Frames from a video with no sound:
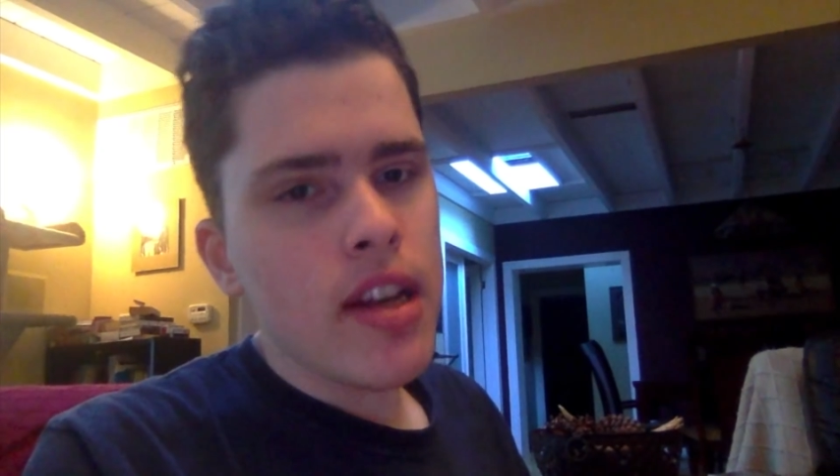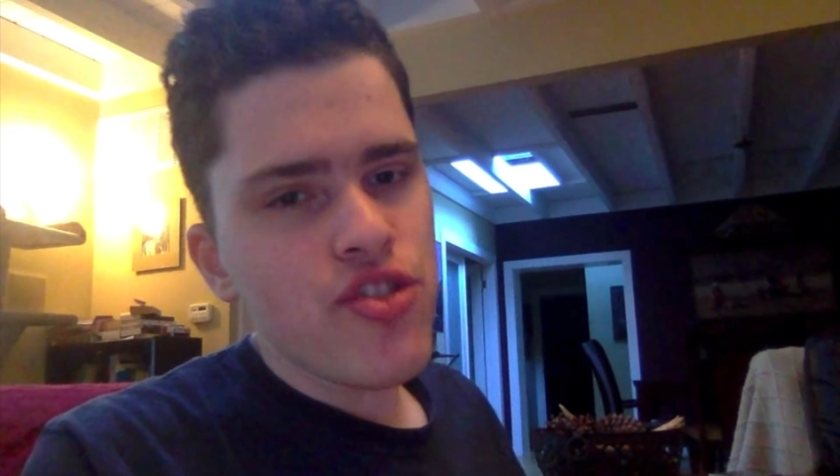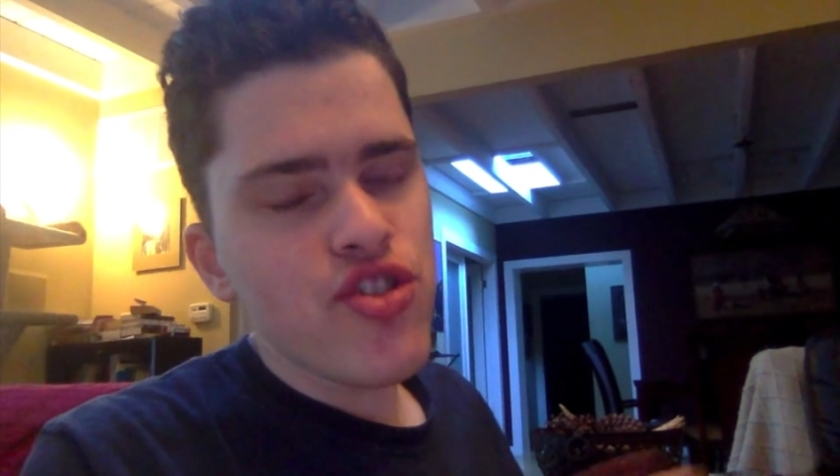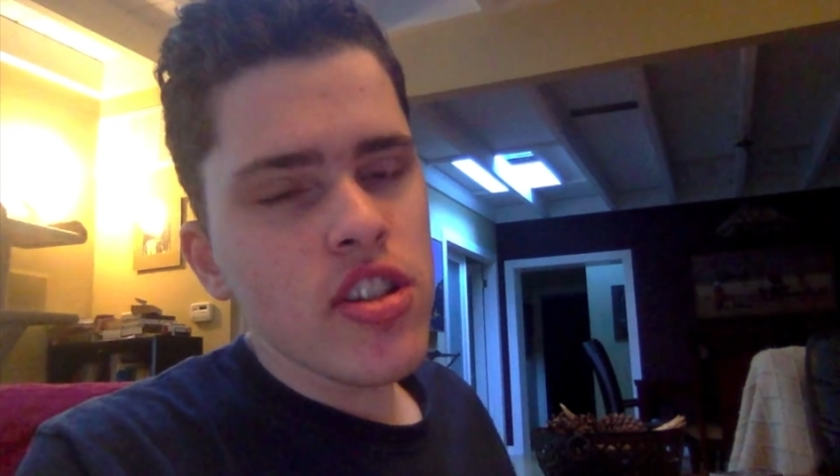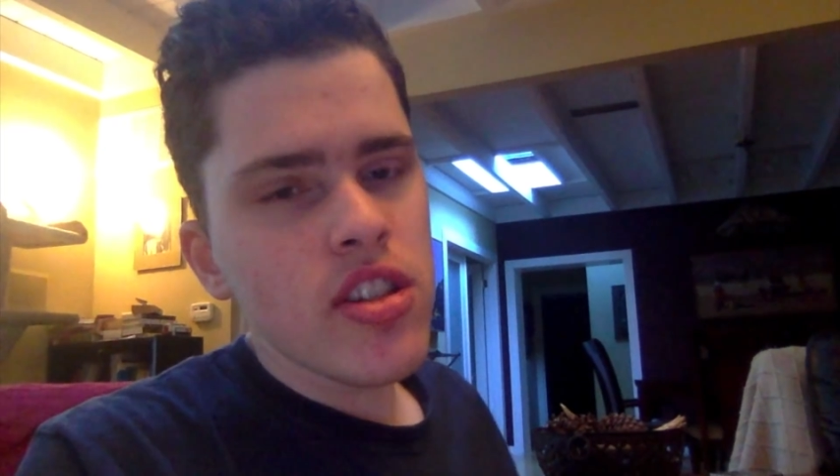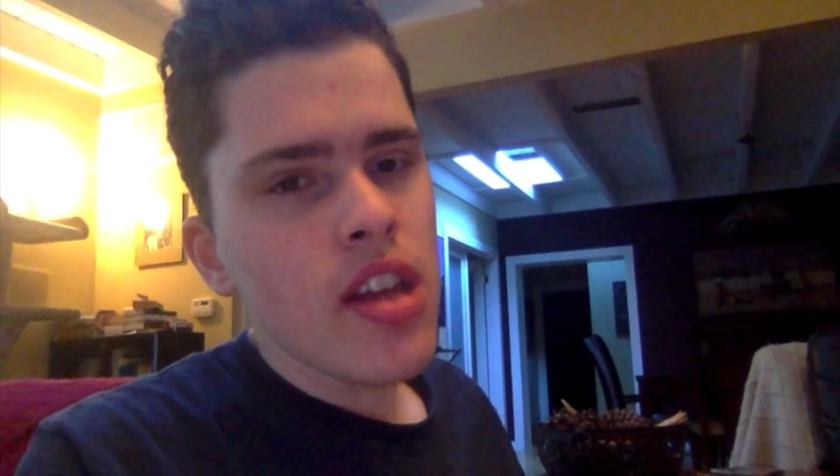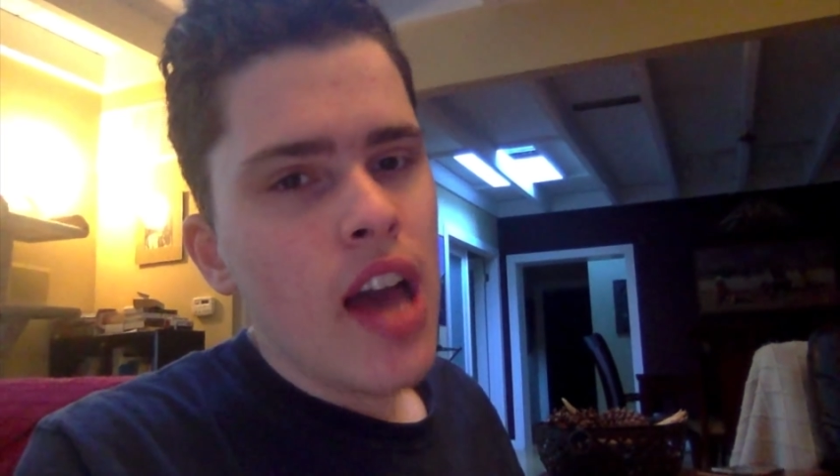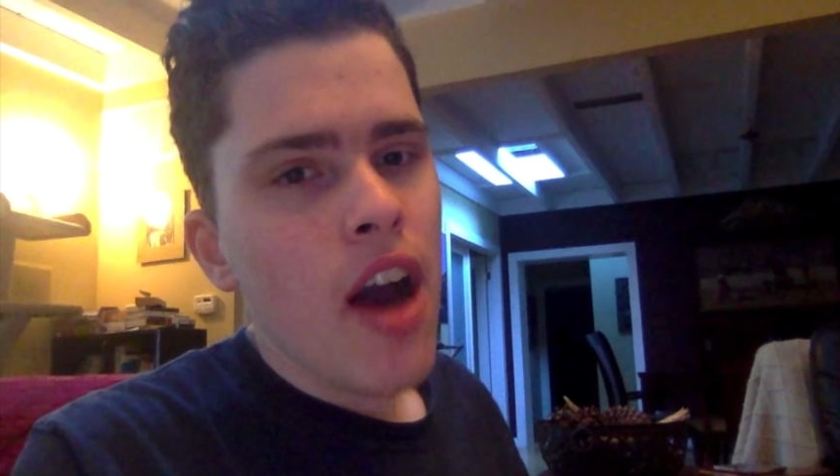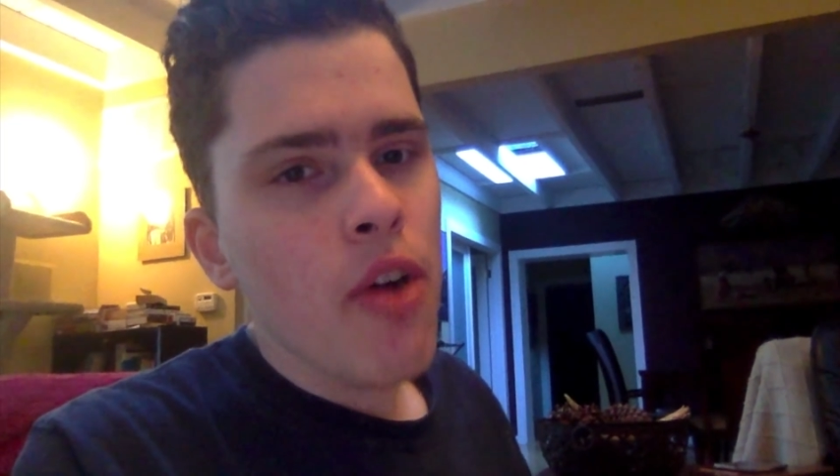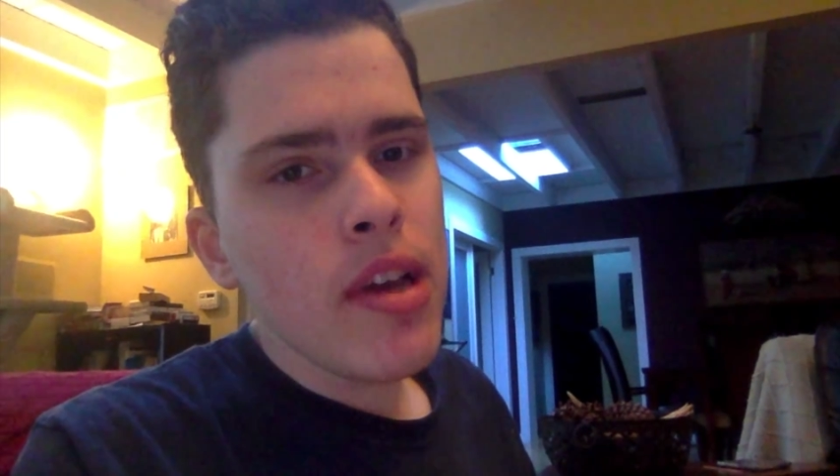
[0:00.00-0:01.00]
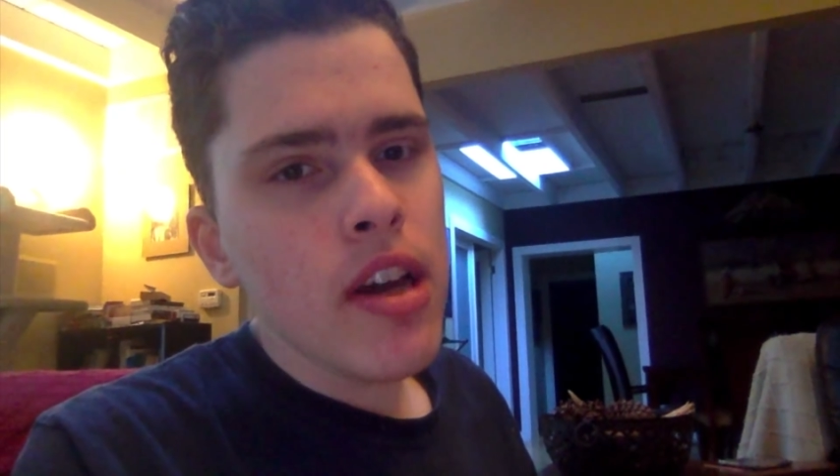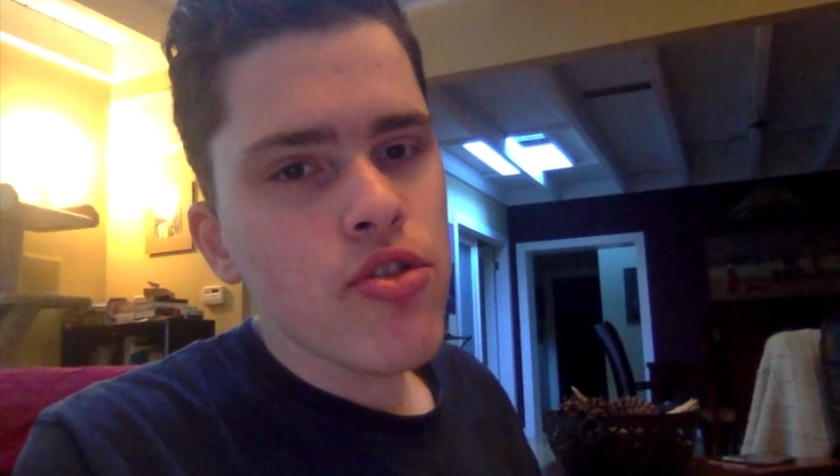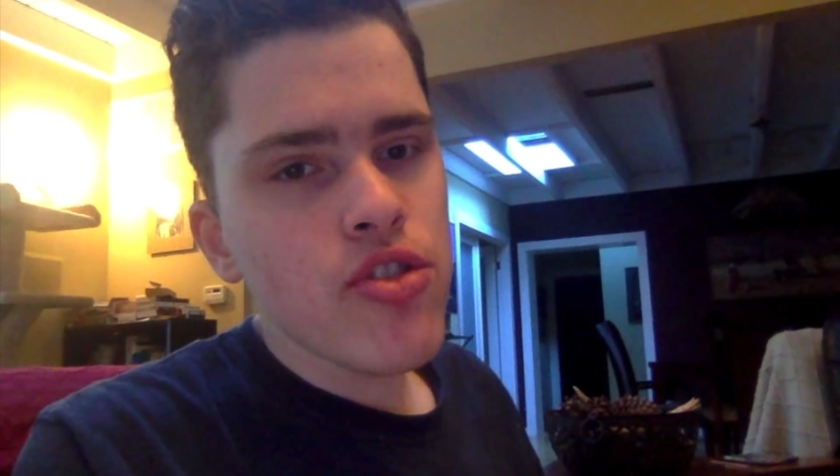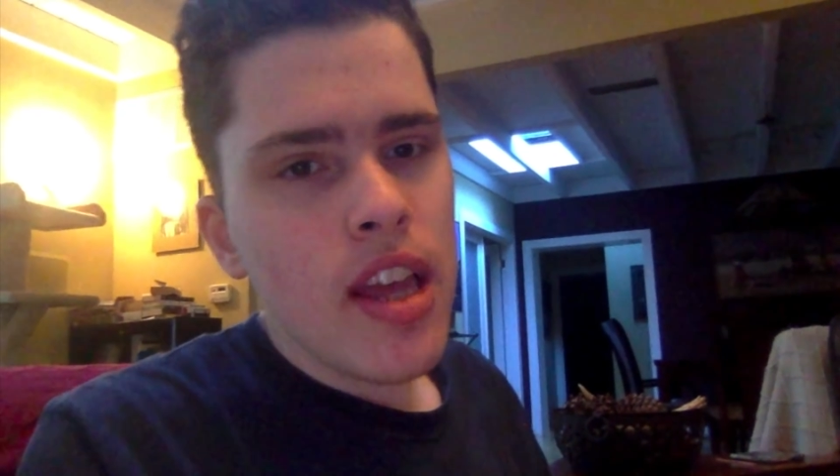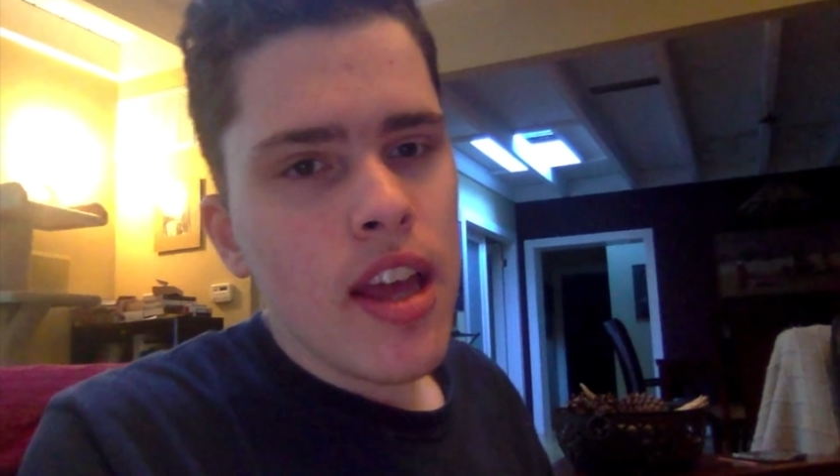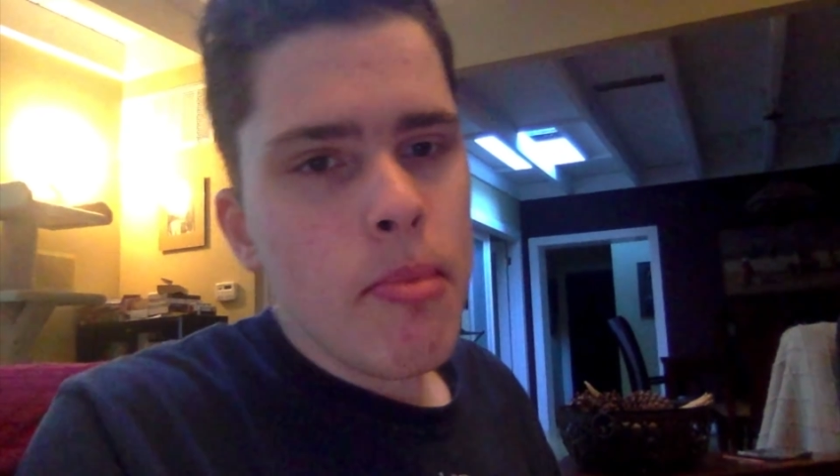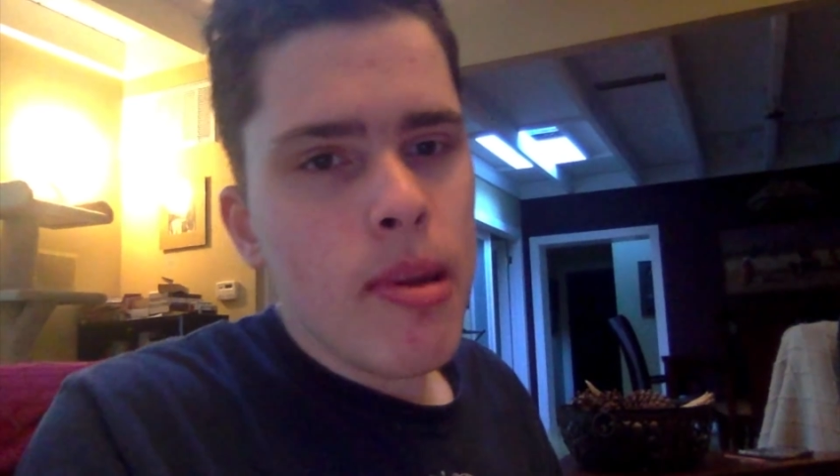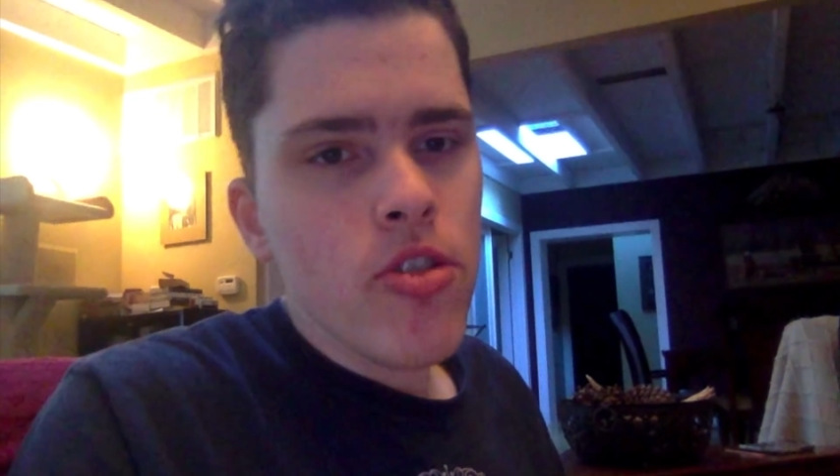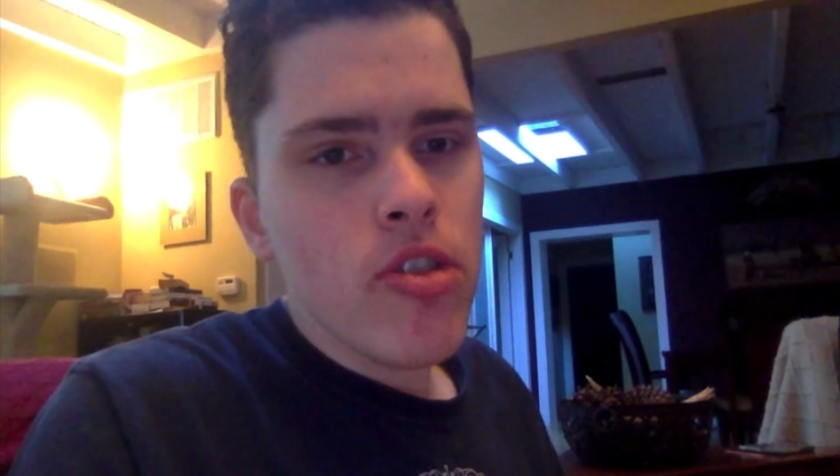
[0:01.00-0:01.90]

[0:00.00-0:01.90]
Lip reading: It's just how we understand mental